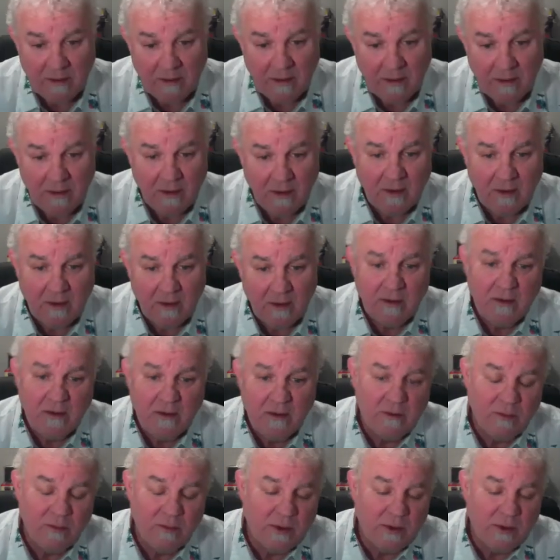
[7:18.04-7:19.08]
you've
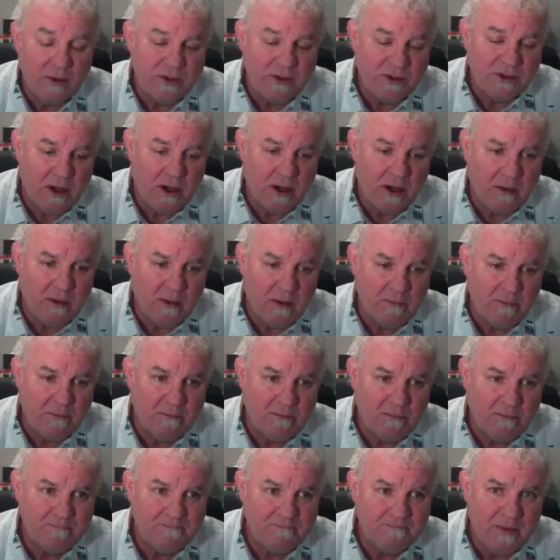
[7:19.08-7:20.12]
moved into
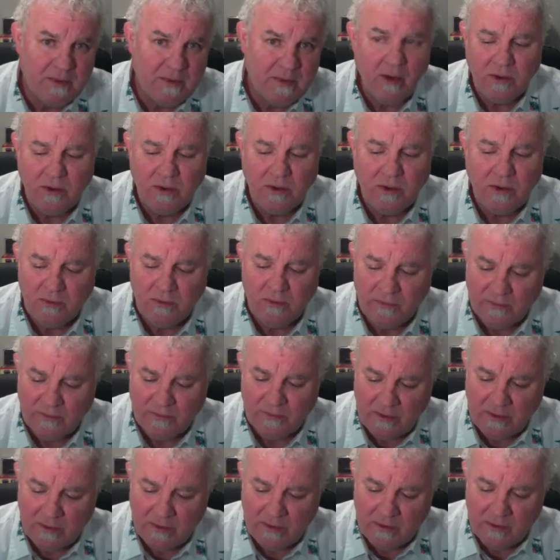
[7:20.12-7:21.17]
teaching, and there's
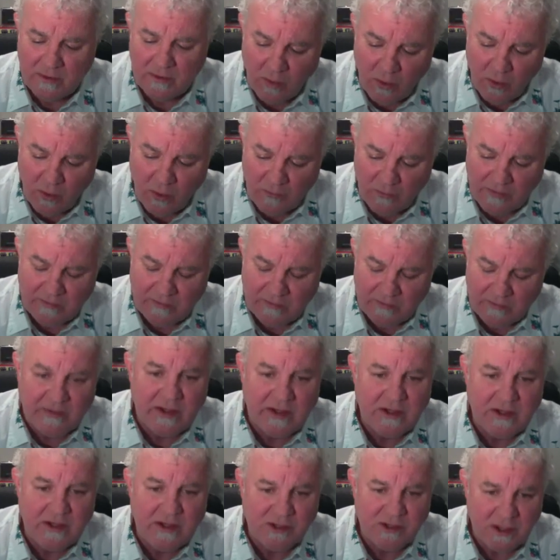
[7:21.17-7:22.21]
a couple courses that you're going to
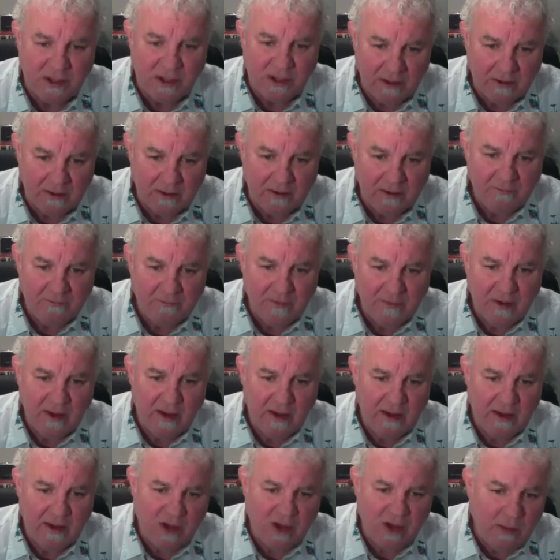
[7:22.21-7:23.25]
be teaching for the Homeland
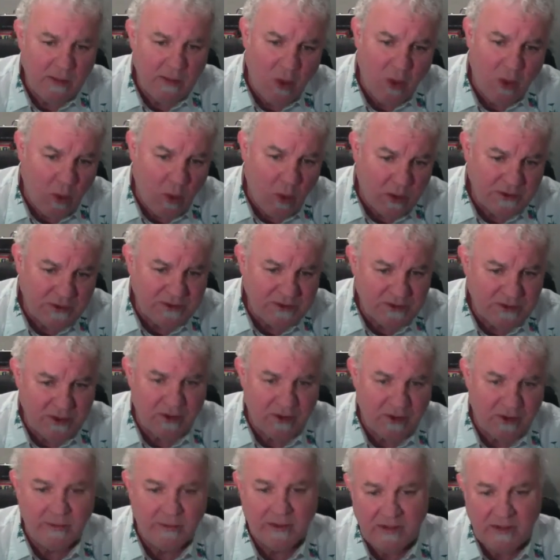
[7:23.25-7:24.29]
Security Training Institute. I
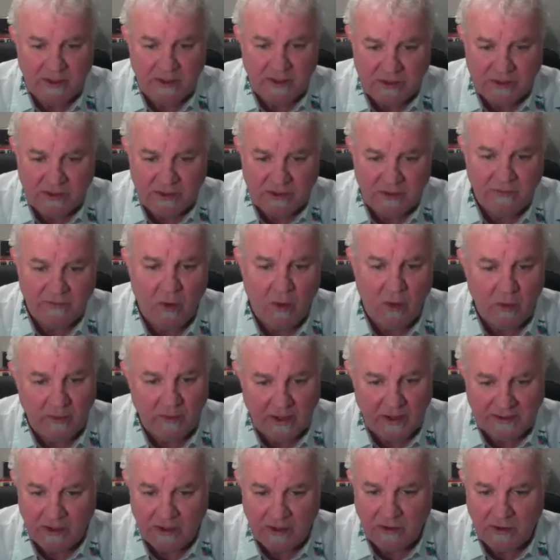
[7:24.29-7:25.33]
want to get into those in a
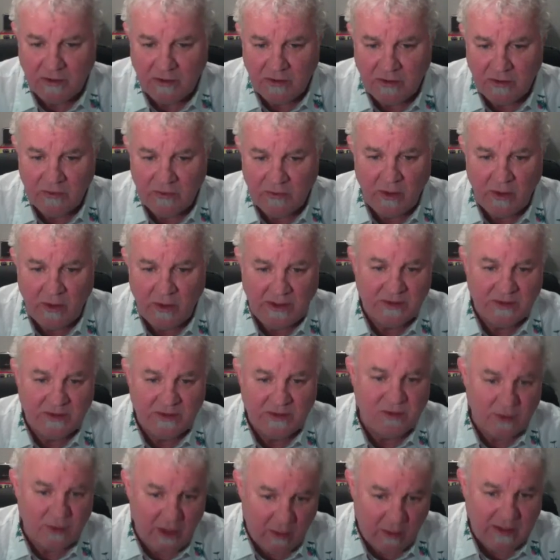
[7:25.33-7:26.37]
second, but
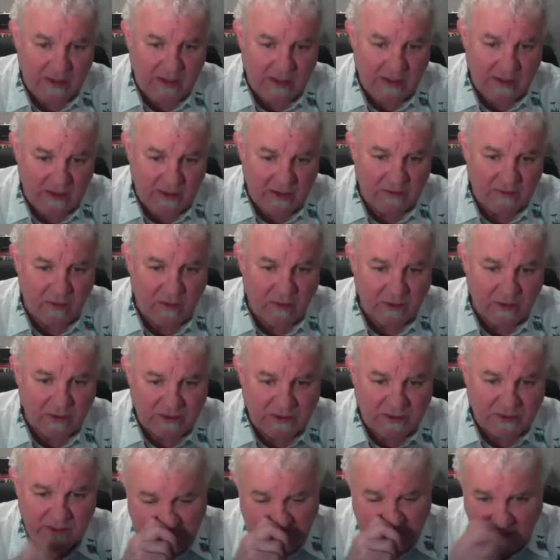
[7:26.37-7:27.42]
tell me about
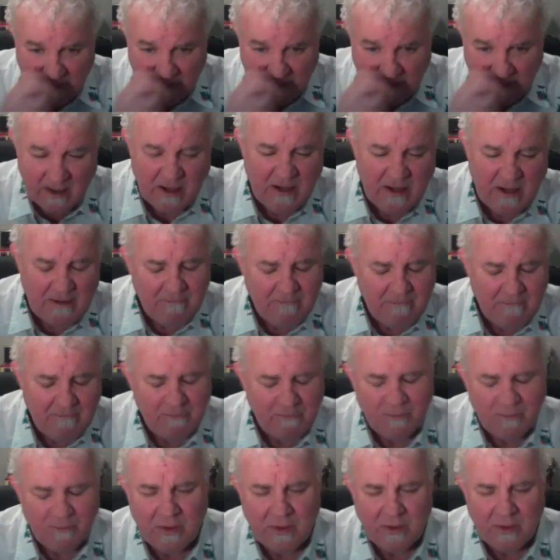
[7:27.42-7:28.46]
how you
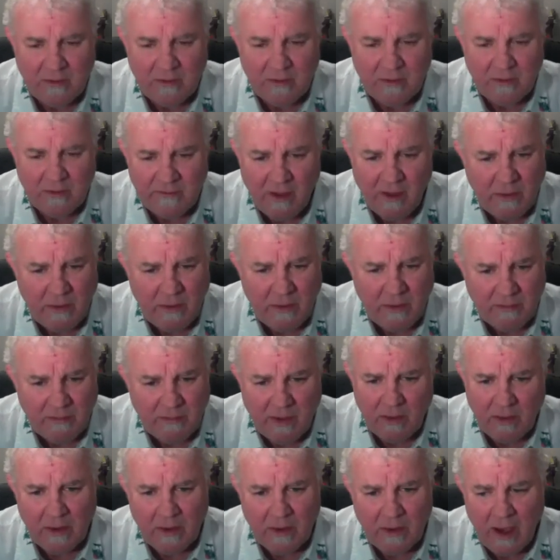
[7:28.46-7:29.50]
got
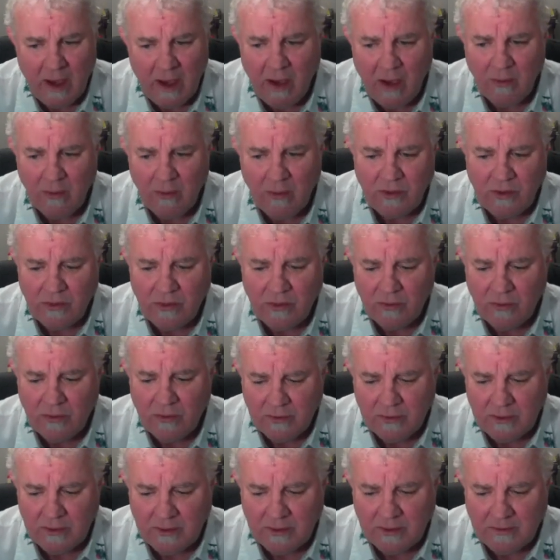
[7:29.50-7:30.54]
into teaching. Like,
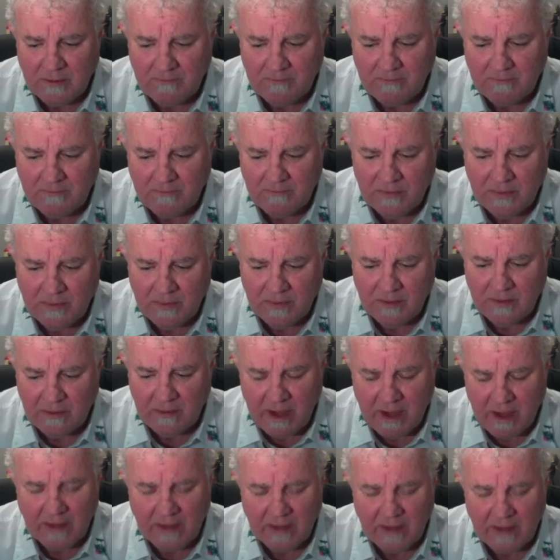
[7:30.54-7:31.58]
what drove you
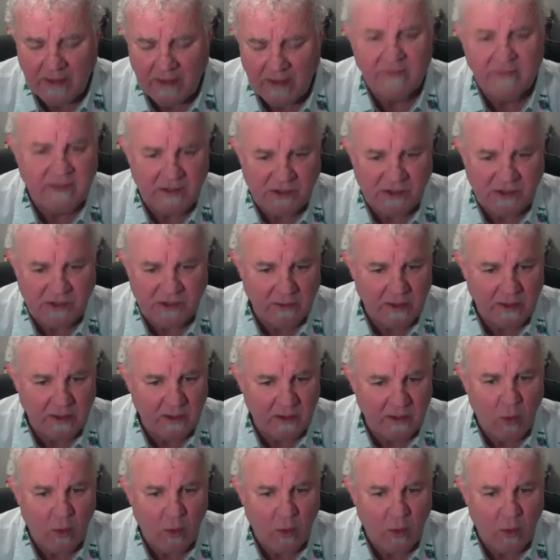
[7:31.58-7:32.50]
to teach?